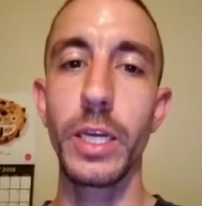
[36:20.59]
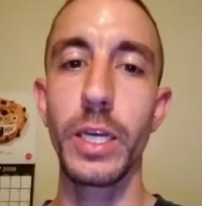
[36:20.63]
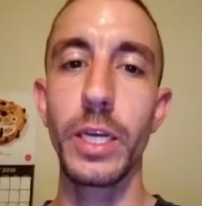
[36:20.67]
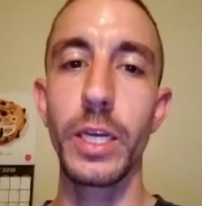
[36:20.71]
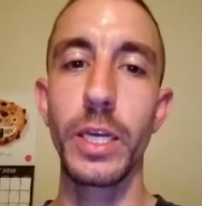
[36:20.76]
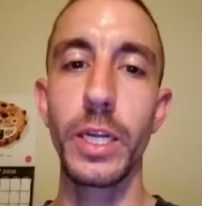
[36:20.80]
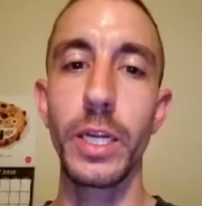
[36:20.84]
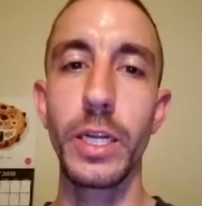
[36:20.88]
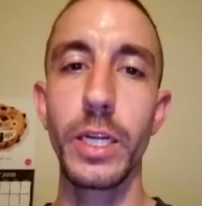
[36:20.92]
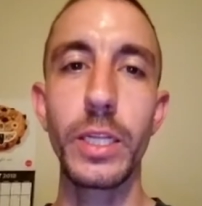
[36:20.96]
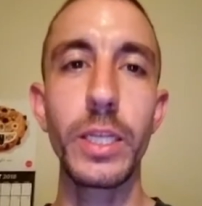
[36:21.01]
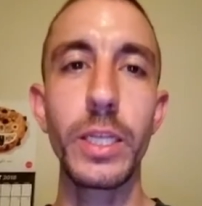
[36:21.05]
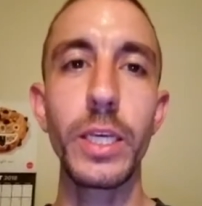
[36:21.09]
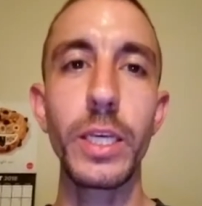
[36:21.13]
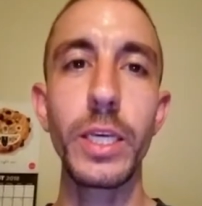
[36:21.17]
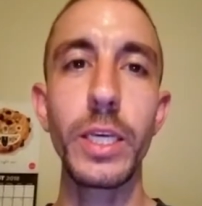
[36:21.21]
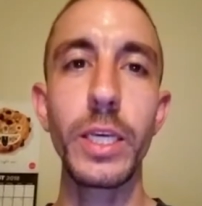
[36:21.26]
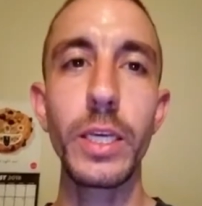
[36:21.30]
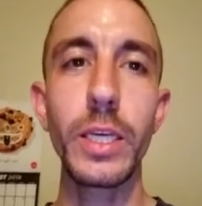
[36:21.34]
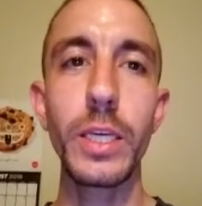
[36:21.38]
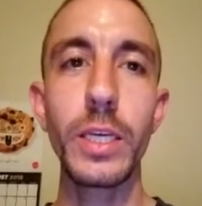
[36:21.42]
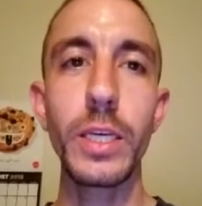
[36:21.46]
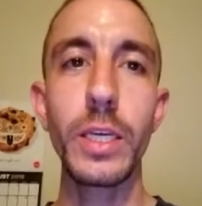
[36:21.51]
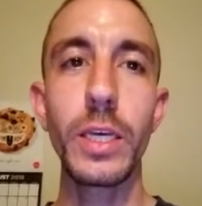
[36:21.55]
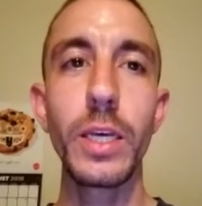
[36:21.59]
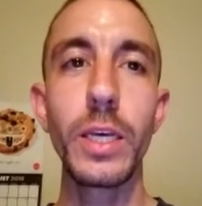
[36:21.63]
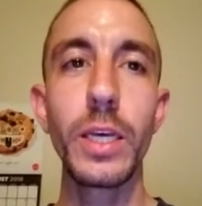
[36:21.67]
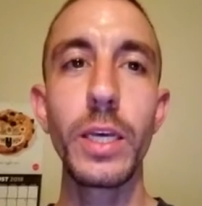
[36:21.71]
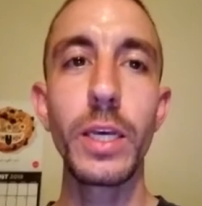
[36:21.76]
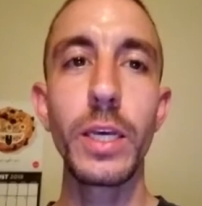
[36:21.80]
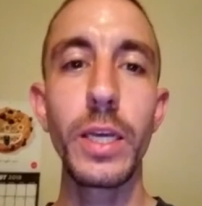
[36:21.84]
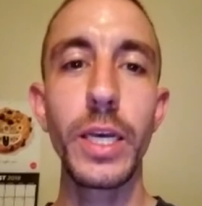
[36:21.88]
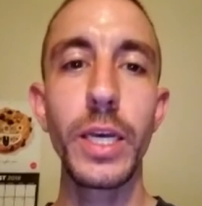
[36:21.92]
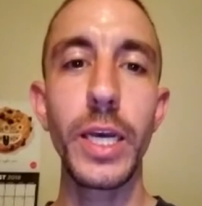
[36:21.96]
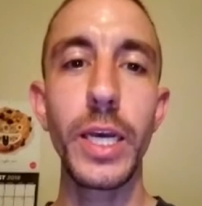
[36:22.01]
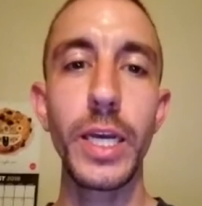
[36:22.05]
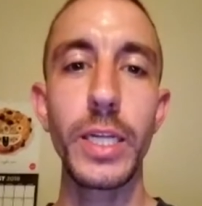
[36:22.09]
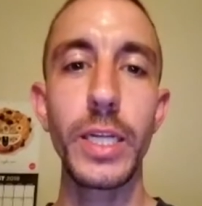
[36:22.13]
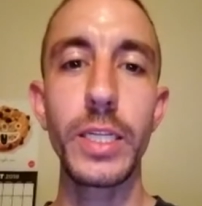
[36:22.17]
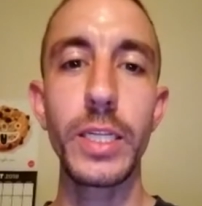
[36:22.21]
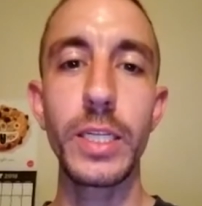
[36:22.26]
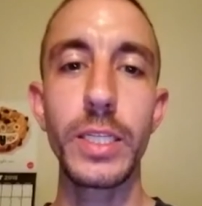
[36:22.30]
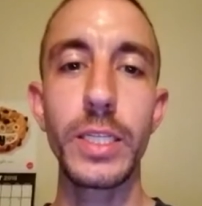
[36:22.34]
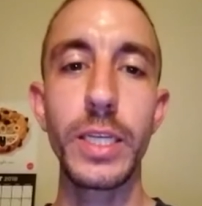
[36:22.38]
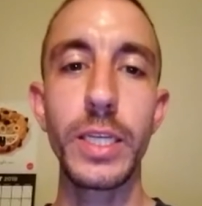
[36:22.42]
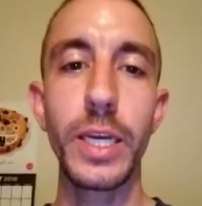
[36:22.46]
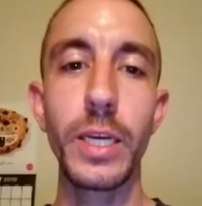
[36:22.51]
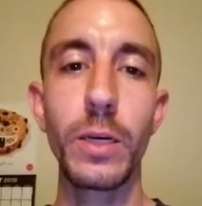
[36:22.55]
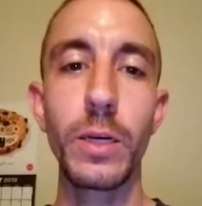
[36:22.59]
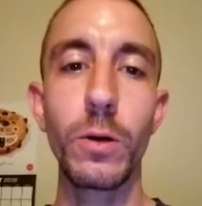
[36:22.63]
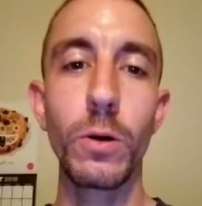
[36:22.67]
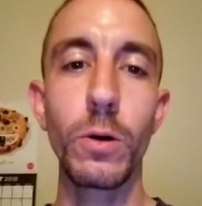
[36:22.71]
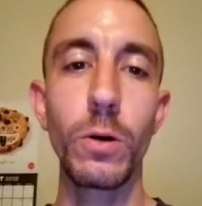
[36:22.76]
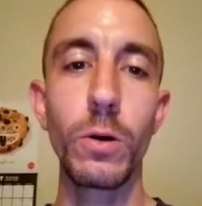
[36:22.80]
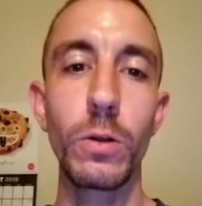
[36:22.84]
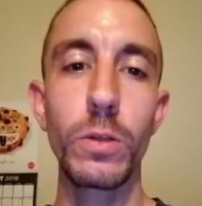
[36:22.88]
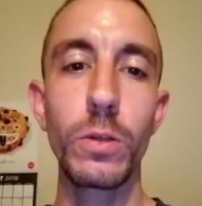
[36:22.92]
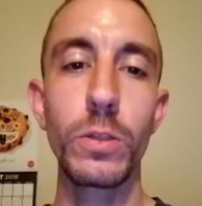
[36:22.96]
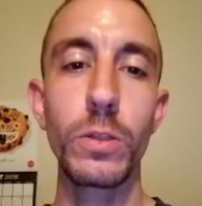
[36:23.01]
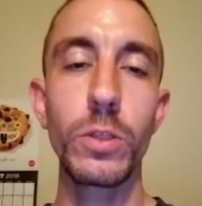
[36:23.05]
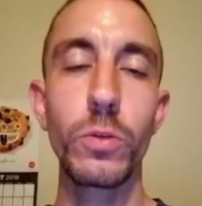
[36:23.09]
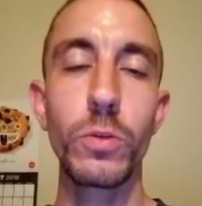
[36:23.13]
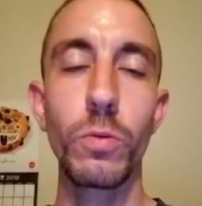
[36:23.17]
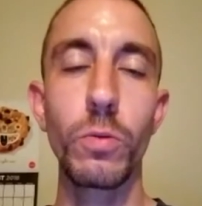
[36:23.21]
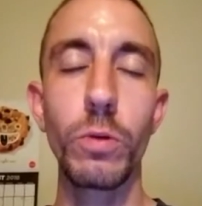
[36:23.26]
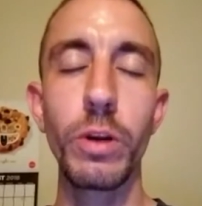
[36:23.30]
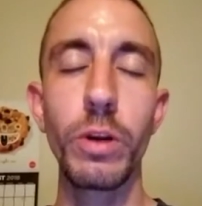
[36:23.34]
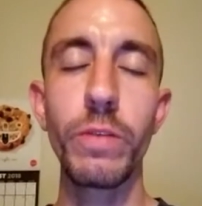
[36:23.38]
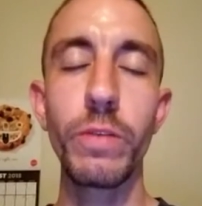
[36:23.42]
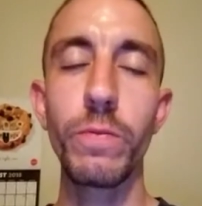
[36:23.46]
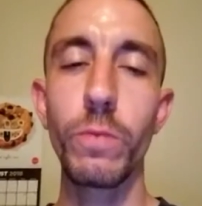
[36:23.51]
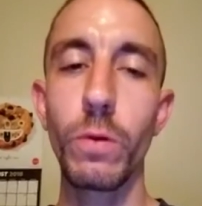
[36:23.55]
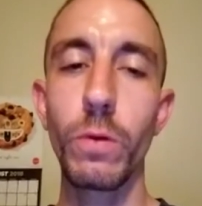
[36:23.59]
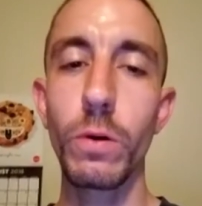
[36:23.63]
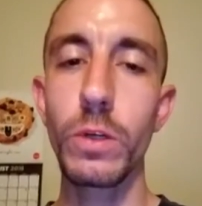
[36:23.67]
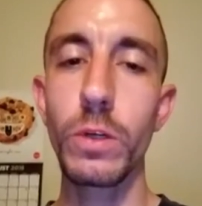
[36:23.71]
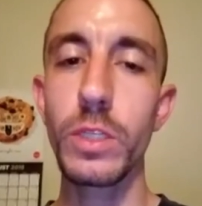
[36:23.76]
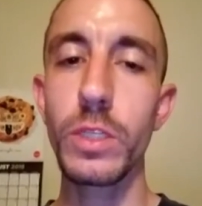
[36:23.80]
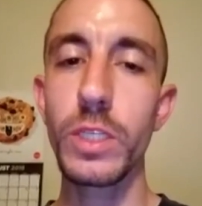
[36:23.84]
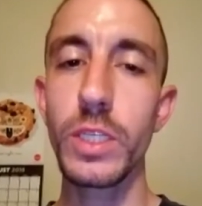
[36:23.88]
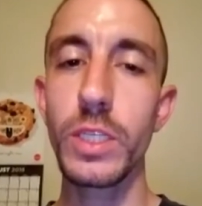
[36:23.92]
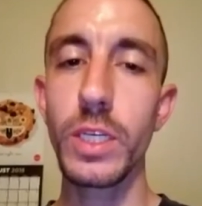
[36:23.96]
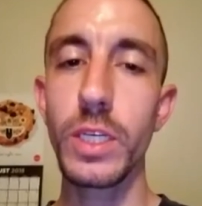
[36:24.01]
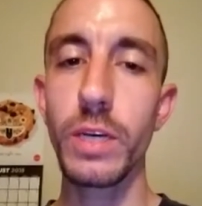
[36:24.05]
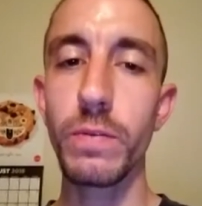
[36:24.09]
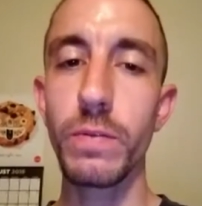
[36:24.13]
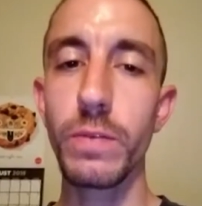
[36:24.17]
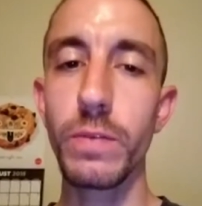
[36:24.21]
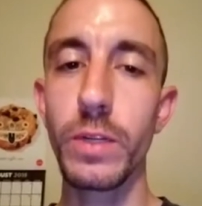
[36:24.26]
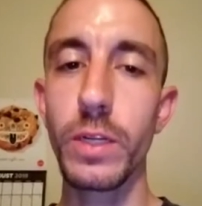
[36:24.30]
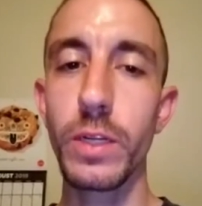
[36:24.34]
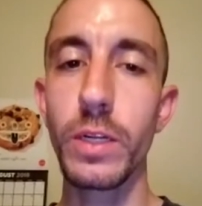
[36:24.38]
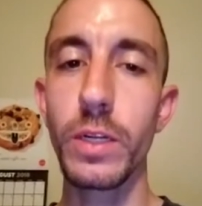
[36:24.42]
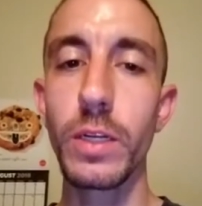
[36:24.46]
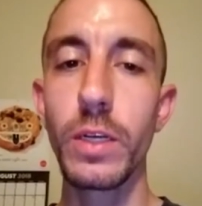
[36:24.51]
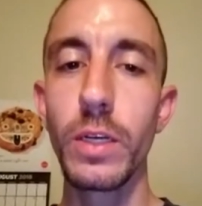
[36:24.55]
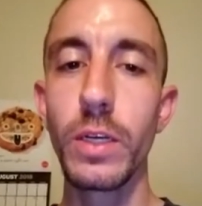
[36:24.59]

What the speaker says: and he had to take calls 24/7